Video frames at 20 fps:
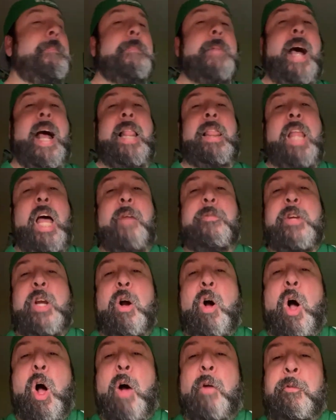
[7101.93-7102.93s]
I love you
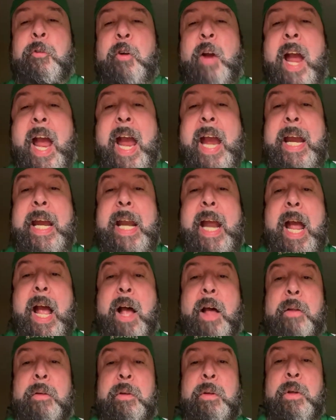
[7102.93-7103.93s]
all for hanging
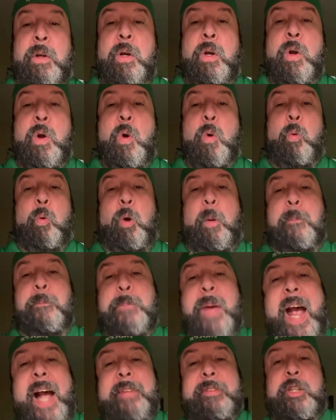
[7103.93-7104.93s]
out. We're
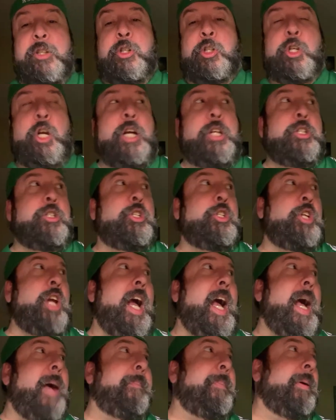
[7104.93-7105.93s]
about to shut
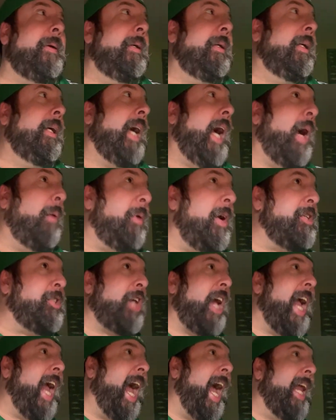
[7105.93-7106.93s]
shop. I wish
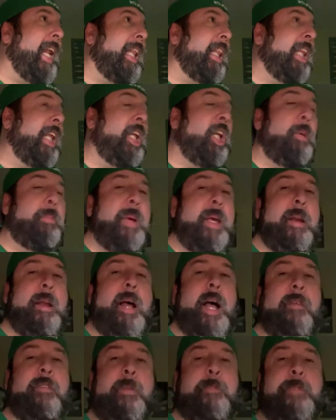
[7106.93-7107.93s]
I had a little bit
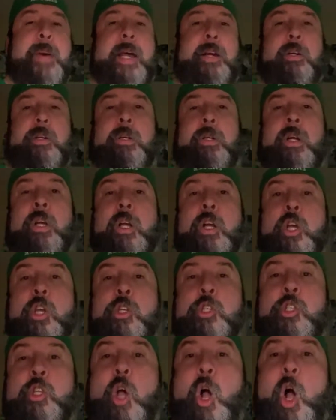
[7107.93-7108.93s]
of a better
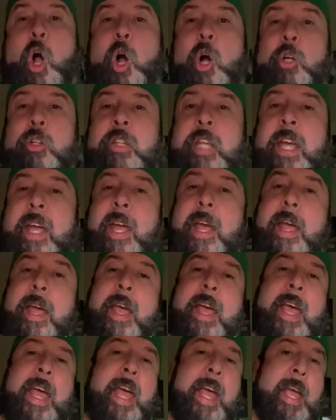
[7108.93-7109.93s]
song to
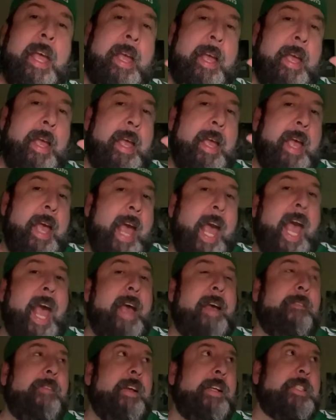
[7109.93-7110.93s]

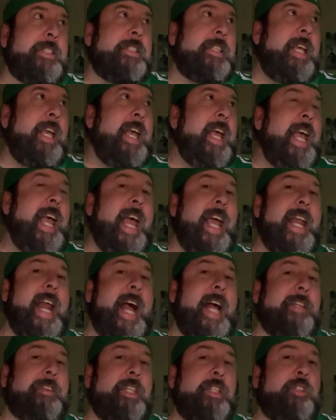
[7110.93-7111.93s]
have us head
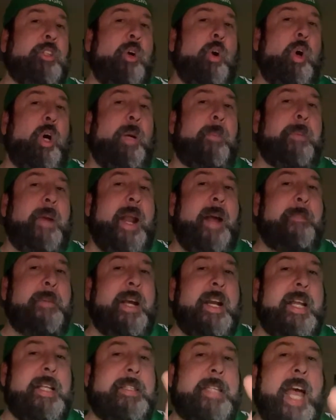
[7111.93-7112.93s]
out the door, but I'm
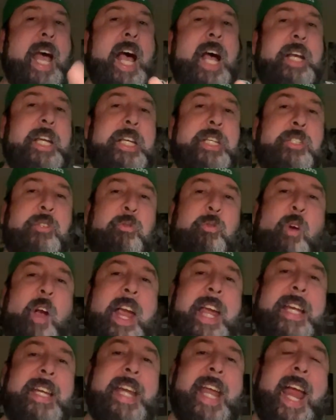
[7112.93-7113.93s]
going to tell you
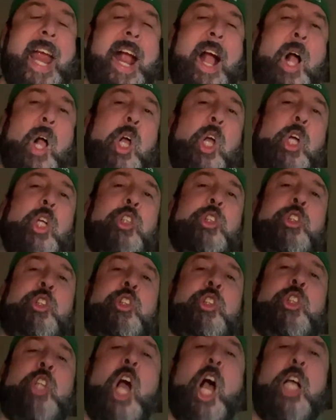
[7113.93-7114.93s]
right now,
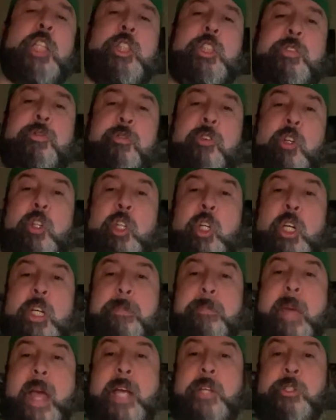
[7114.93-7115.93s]
just for good
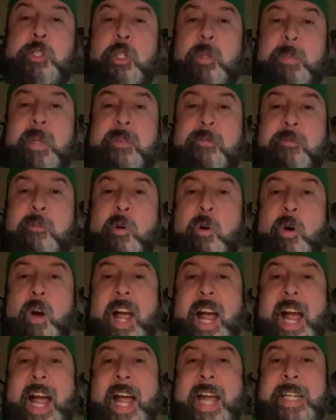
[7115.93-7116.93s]
measure before
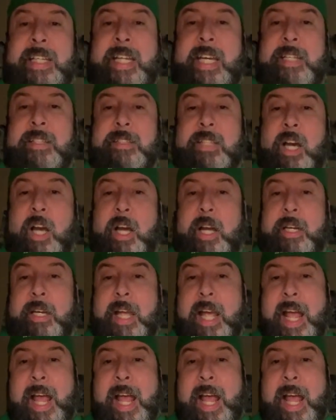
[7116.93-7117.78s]
I get done,